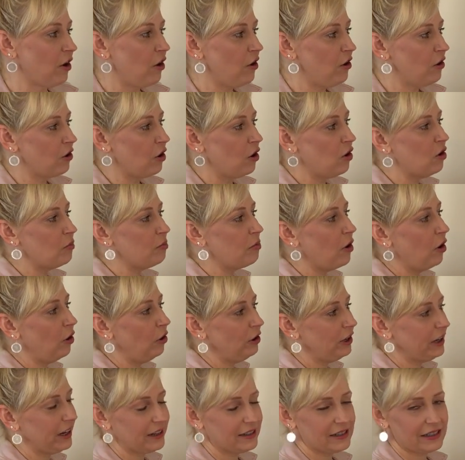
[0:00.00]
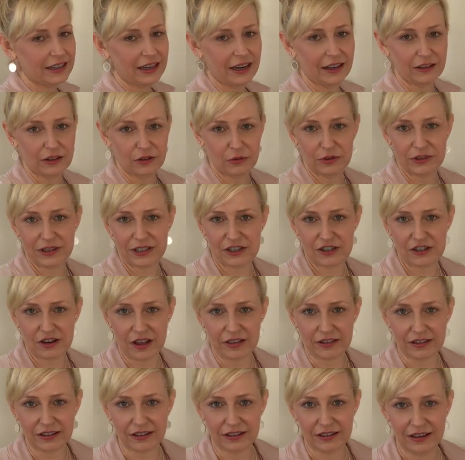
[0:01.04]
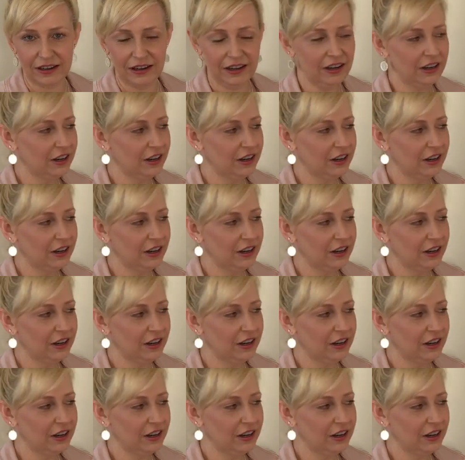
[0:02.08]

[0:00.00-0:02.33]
are all partying together with each other.